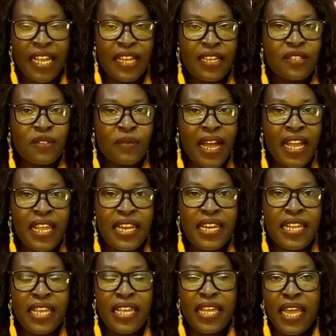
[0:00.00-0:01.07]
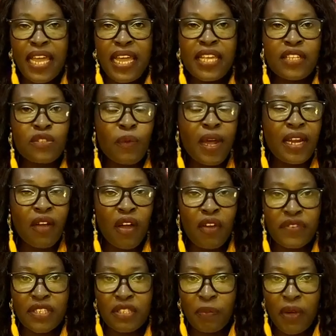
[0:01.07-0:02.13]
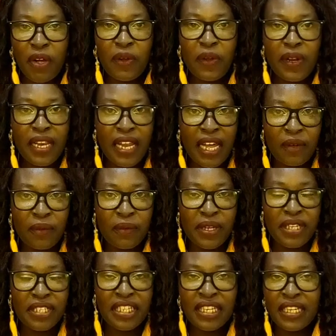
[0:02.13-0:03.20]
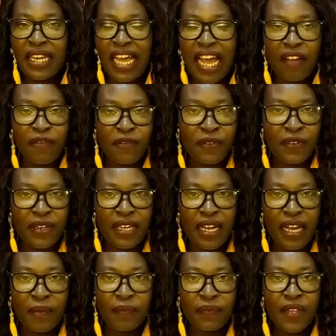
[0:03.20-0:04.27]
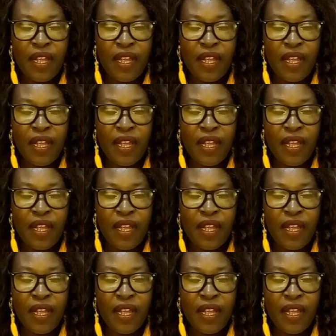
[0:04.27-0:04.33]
Swahili is one of the spoken language in Africa,